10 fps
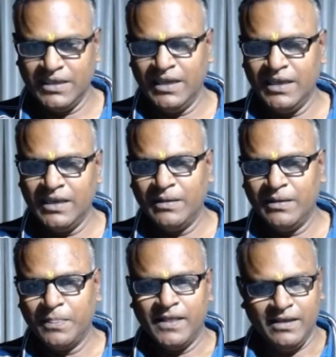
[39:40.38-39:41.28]
Then,
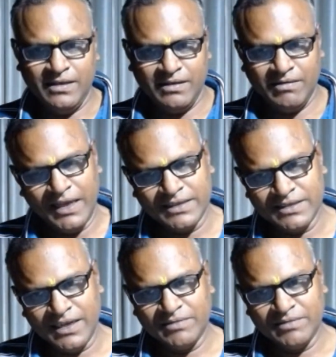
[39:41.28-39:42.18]

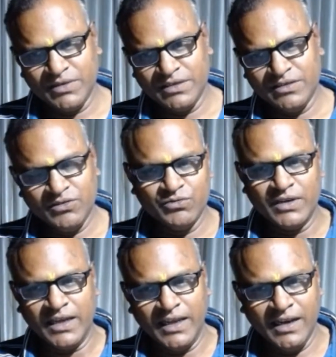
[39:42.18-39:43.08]
like that means you
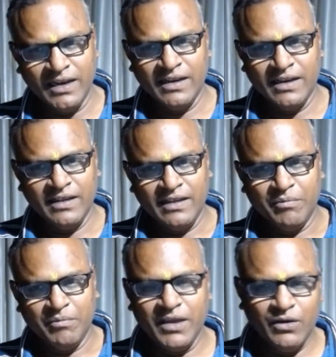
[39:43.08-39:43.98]

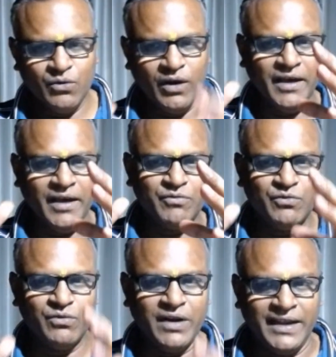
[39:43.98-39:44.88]
have
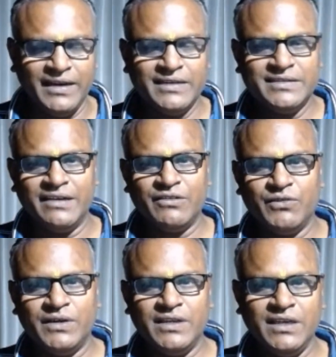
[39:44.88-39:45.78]
to write that
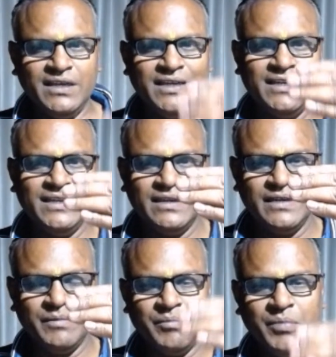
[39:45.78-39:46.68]
routine
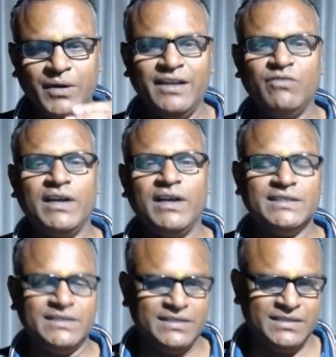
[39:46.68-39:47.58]
point
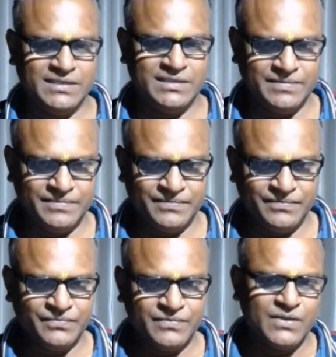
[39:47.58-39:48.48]
wise.
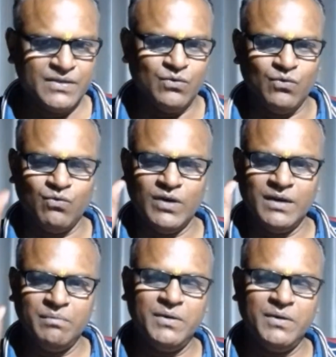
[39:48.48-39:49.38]

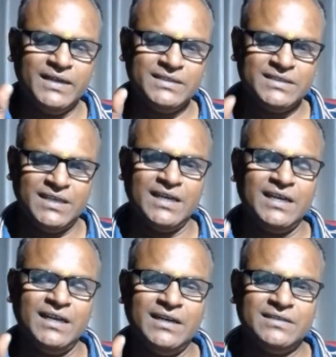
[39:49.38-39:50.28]
1 point,
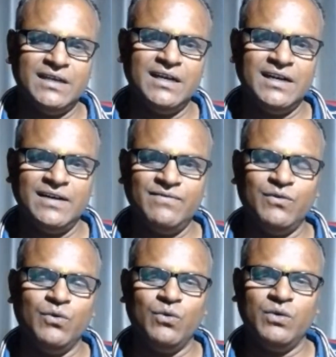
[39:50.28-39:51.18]
second, third,
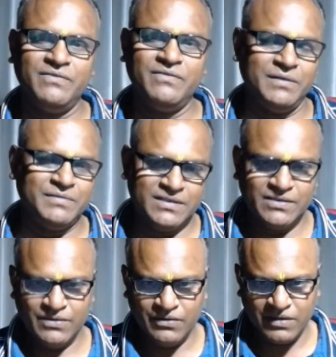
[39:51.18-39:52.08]
fourth, fifth.
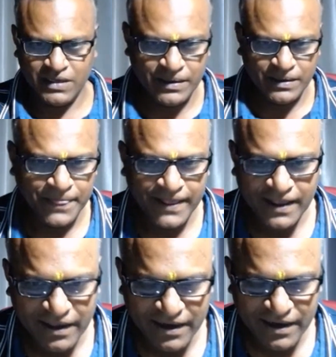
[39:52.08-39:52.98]
Okay,
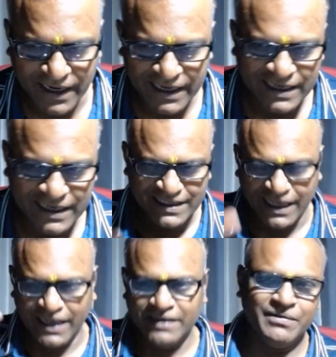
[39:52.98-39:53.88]
write in
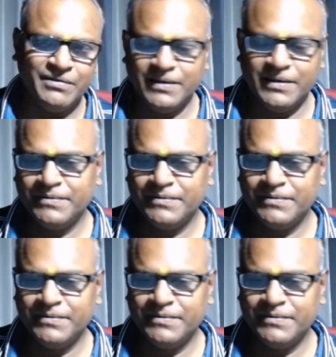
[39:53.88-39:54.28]
that way.